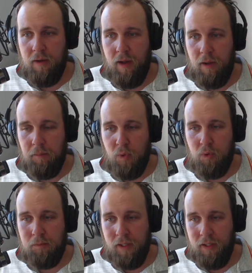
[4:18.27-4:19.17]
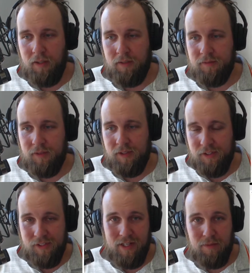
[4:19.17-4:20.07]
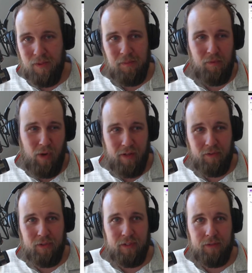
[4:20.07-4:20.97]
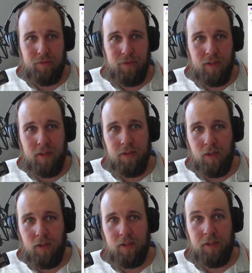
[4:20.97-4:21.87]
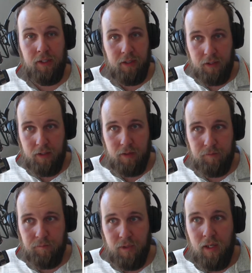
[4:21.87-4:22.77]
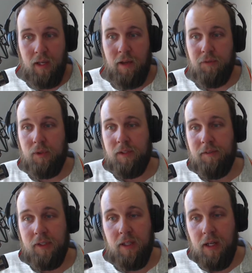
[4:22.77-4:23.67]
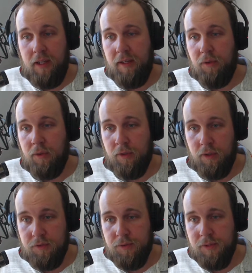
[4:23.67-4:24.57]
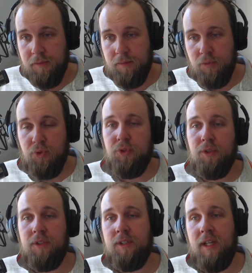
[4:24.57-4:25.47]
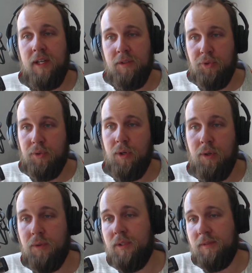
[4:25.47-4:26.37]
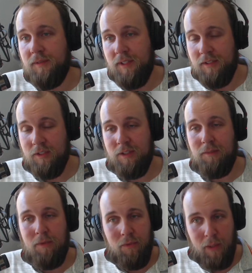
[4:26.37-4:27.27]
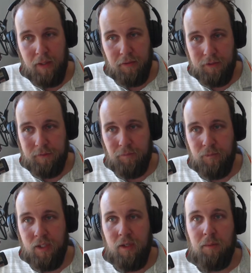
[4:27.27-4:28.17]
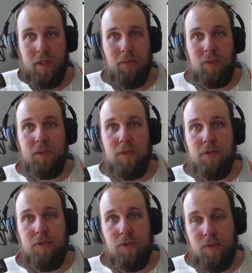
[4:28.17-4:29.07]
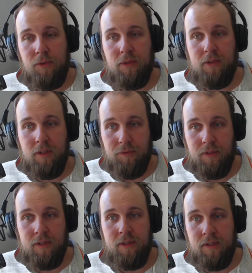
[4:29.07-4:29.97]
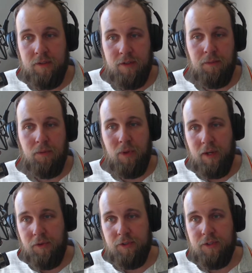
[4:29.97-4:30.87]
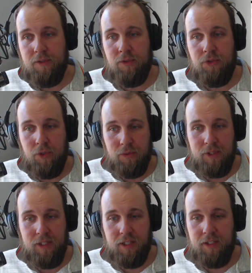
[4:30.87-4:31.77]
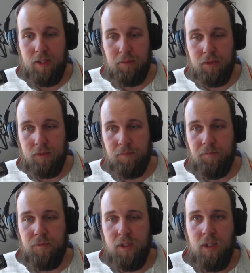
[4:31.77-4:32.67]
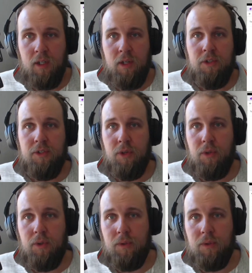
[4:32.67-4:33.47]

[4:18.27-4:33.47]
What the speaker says: mobile internet provider here in Finland called DNA. If you live in any other country, you should take your own internet provider. But I will use 2 different internet providers to show this example. So